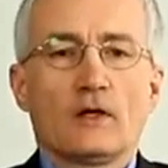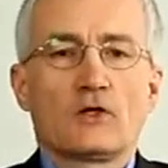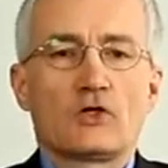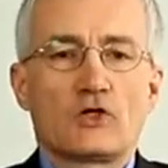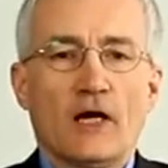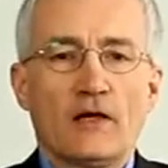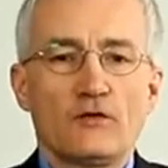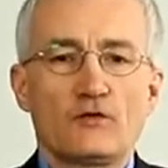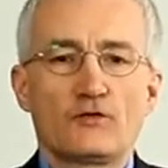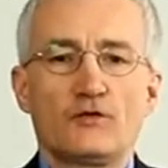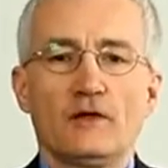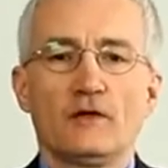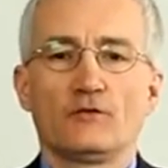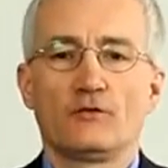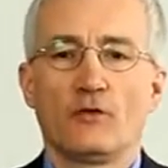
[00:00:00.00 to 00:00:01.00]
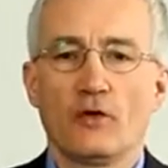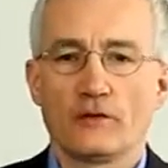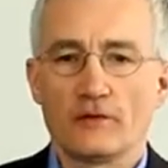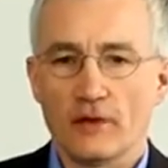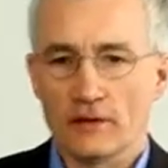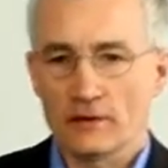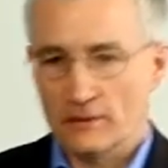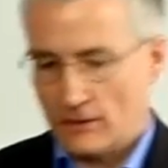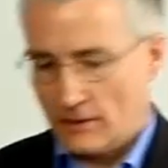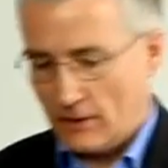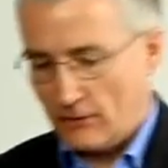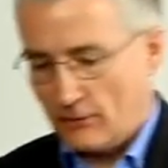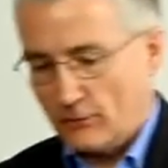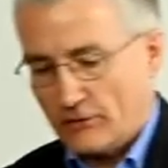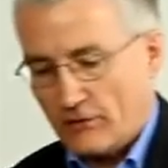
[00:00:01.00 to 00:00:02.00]
Just fill water
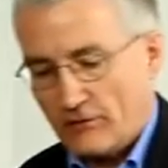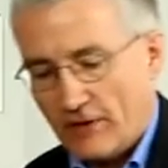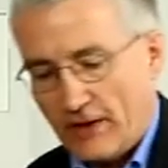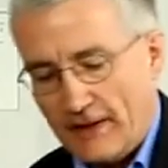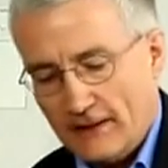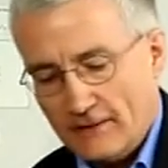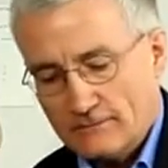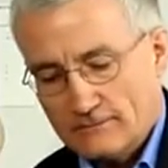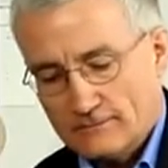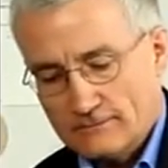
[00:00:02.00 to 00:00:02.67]
into the tray